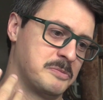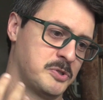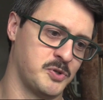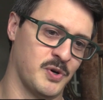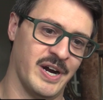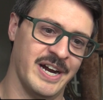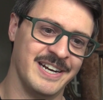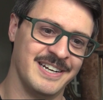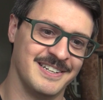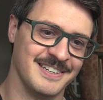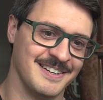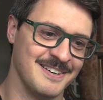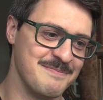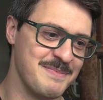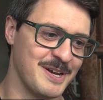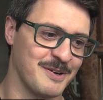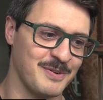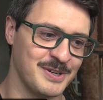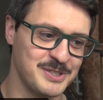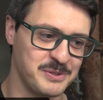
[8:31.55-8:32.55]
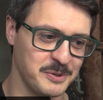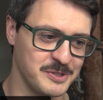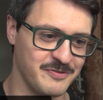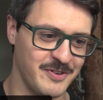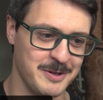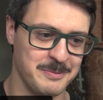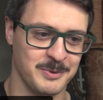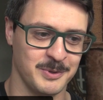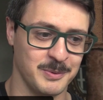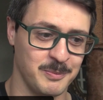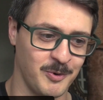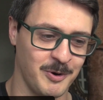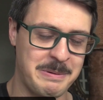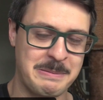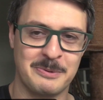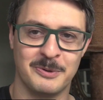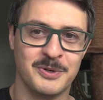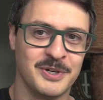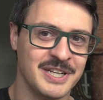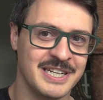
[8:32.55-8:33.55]
trying to make resources available to more
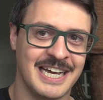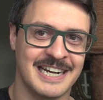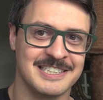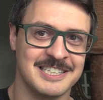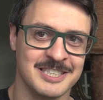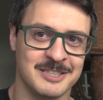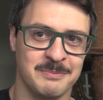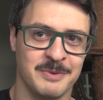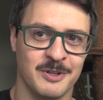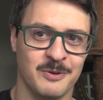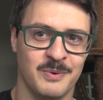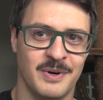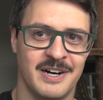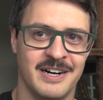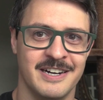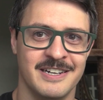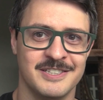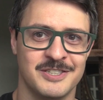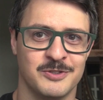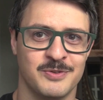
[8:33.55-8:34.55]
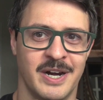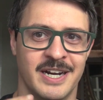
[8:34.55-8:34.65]
people who couldn't access them otherwise,